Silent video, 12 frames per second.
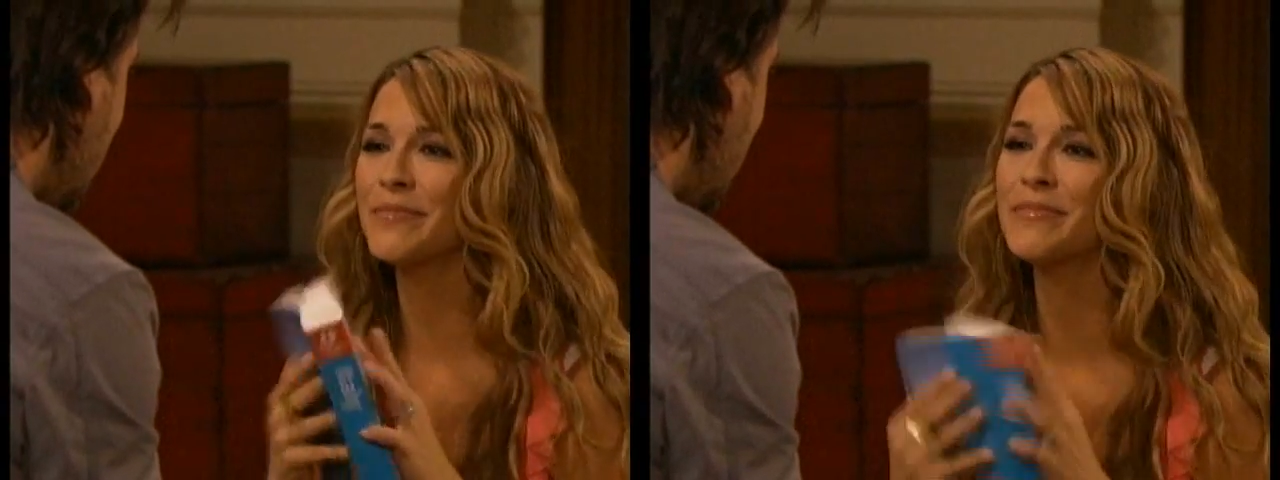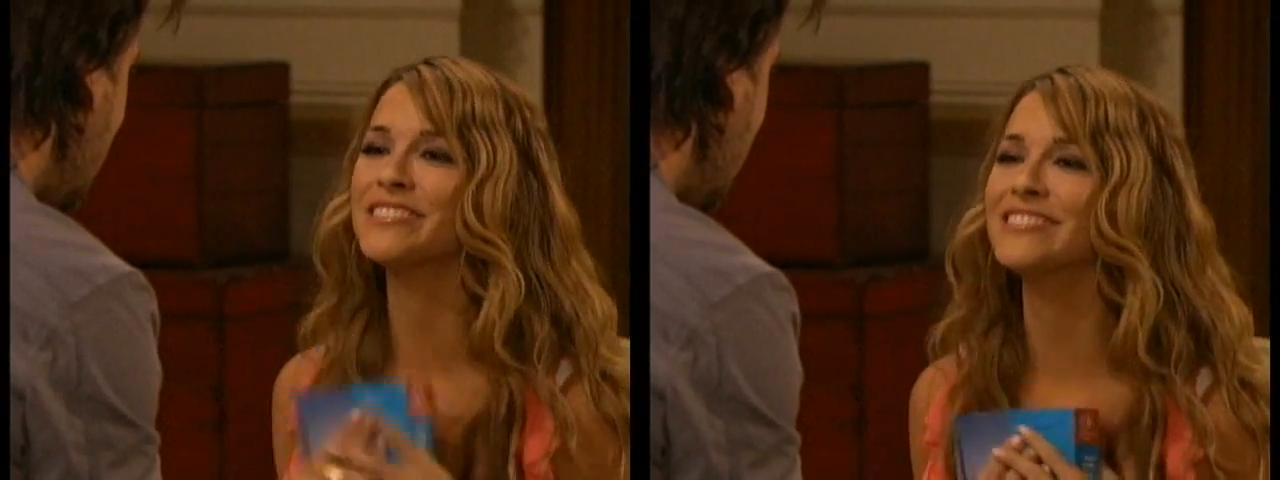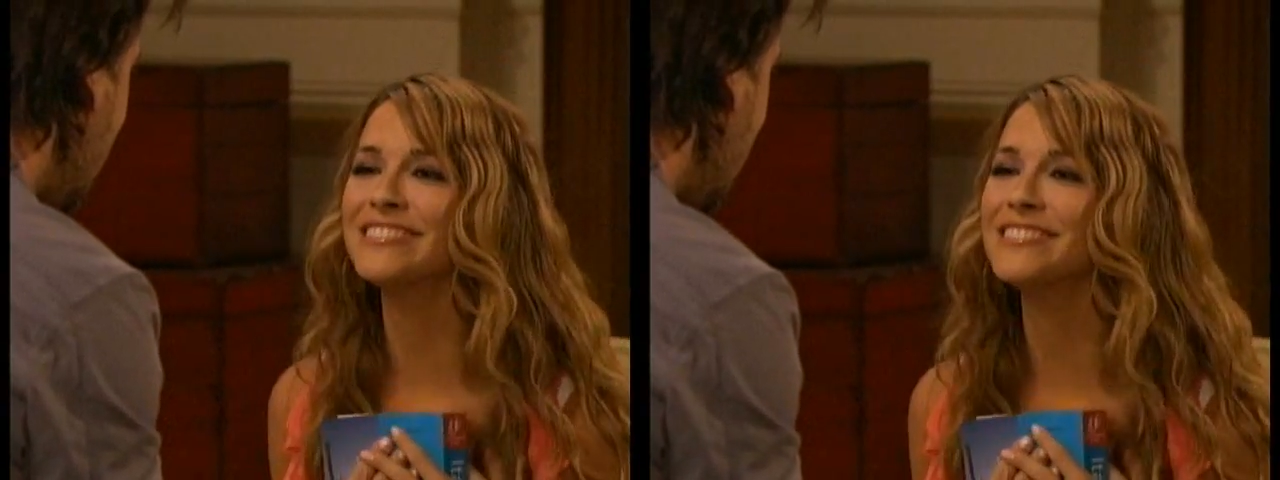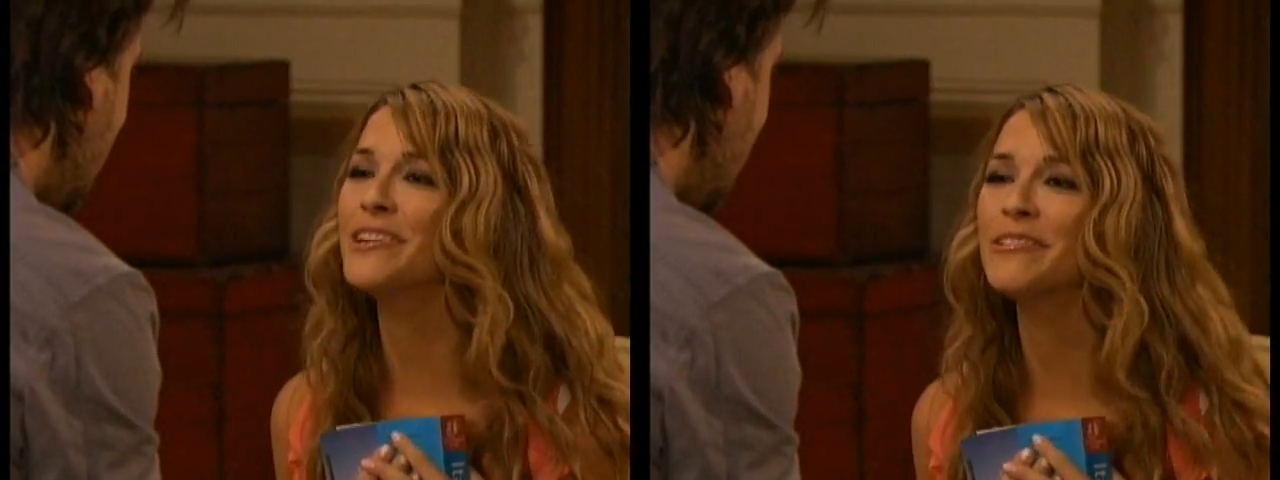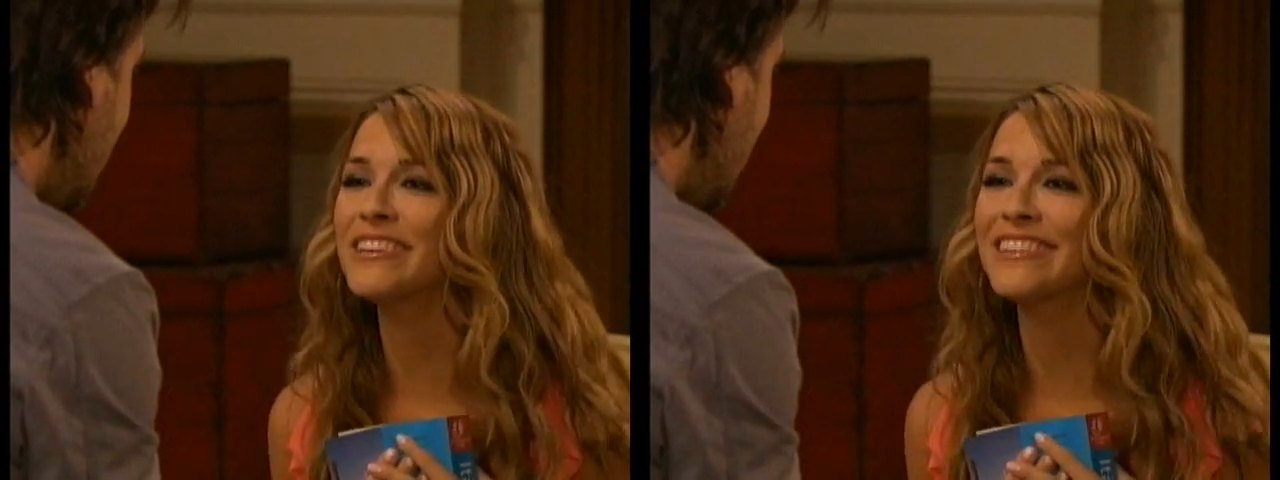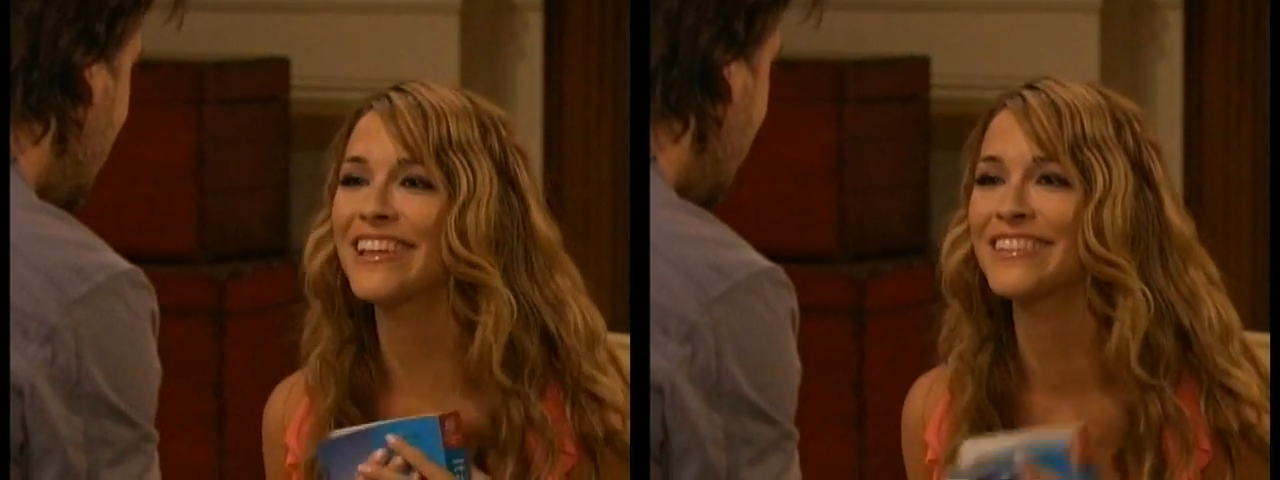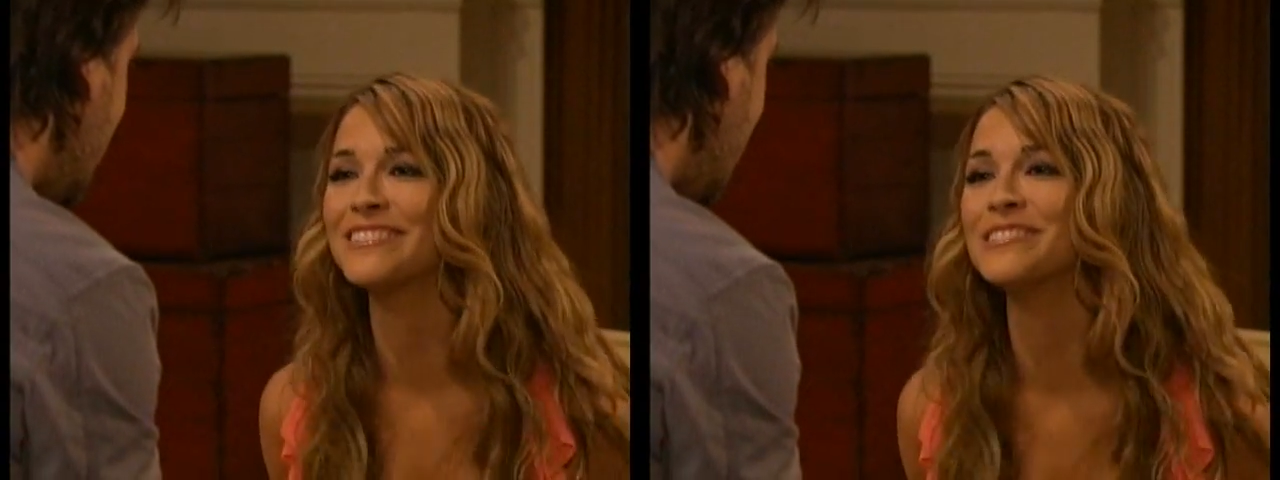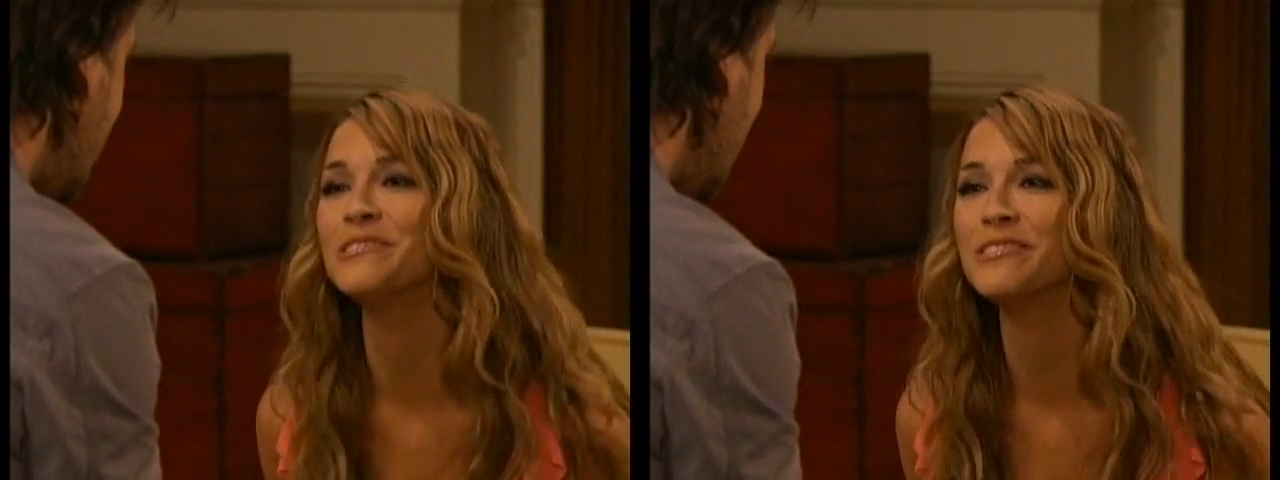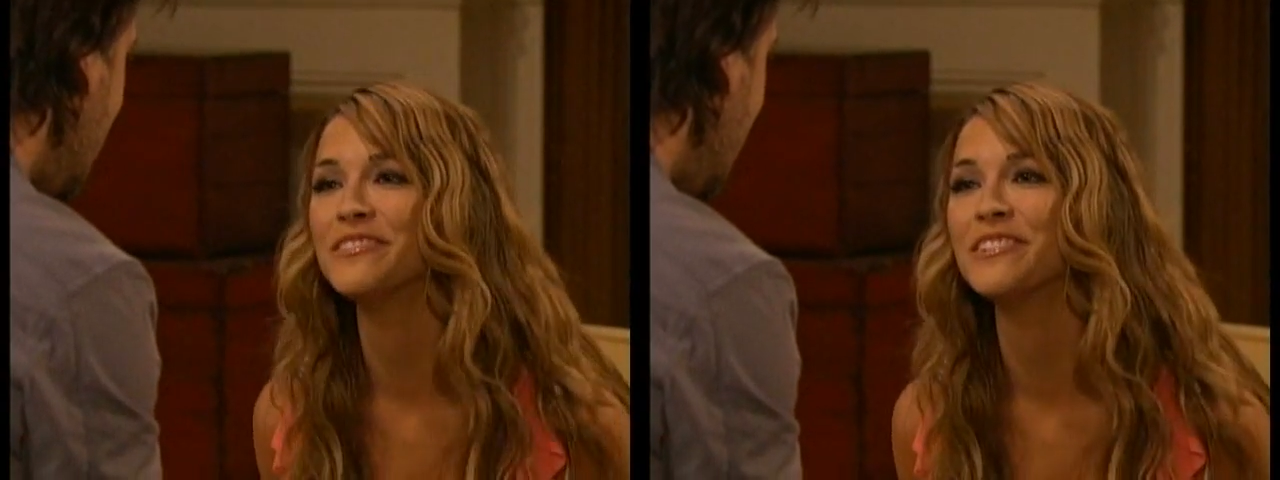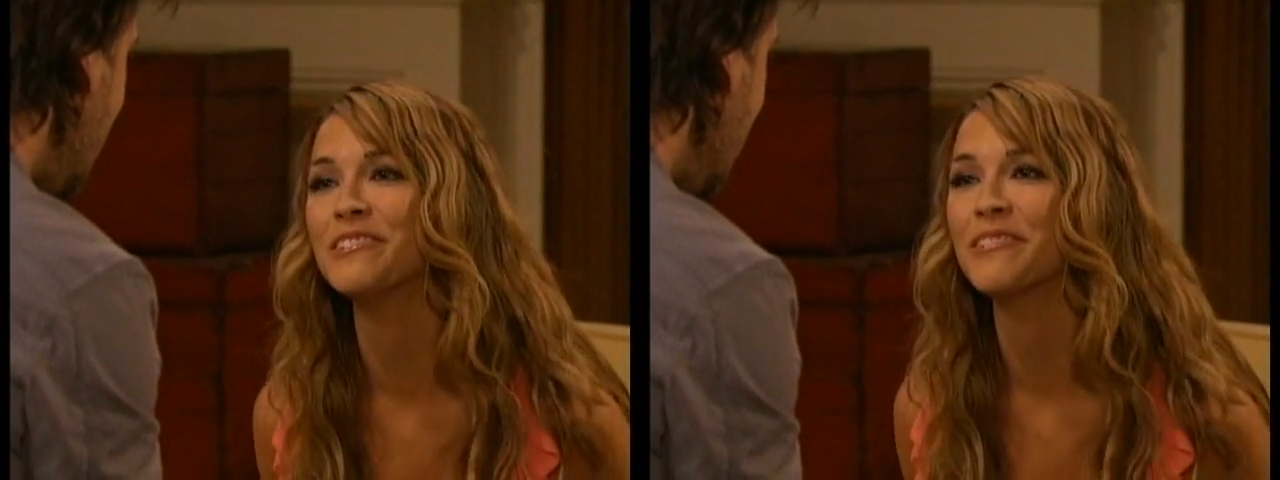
I mean, just knowing that the two of you